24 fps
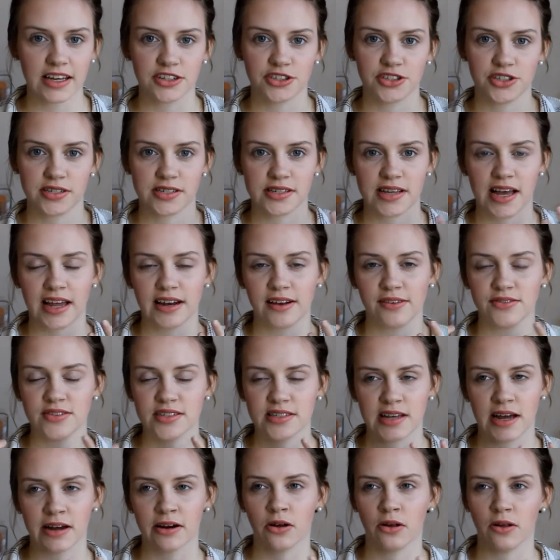It's just kind of
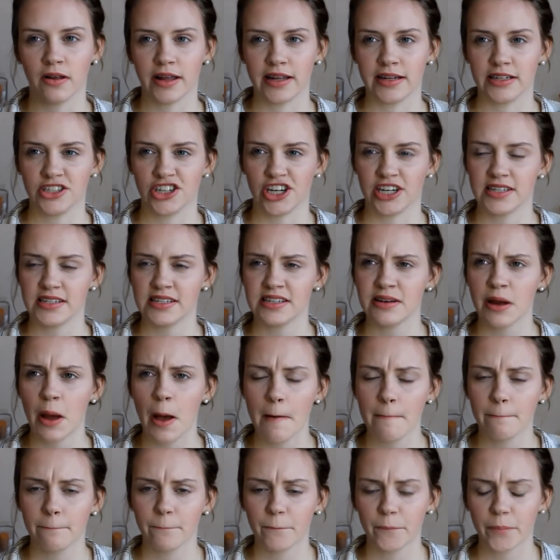subtle and just,
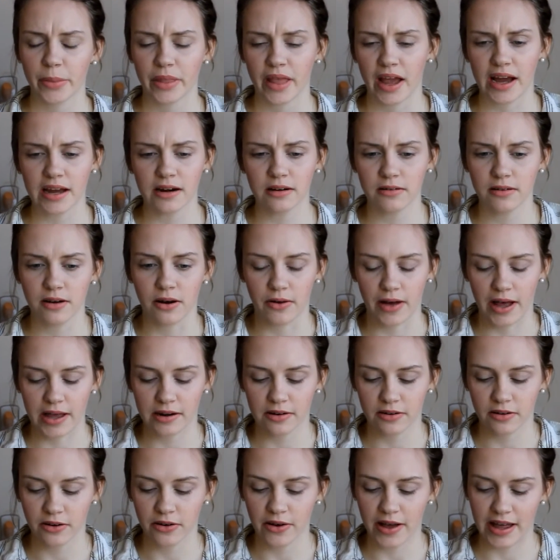I don't
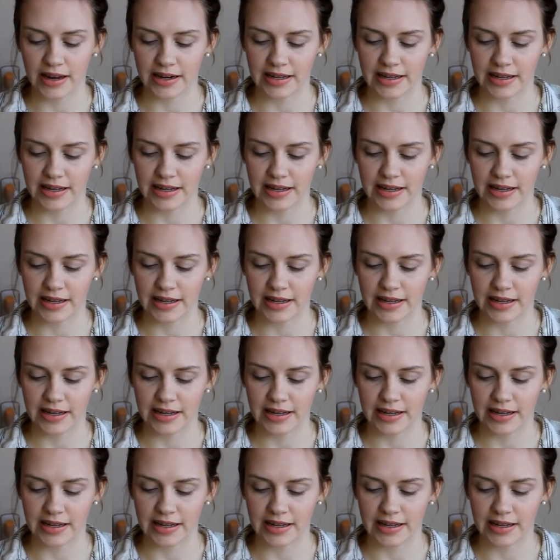know how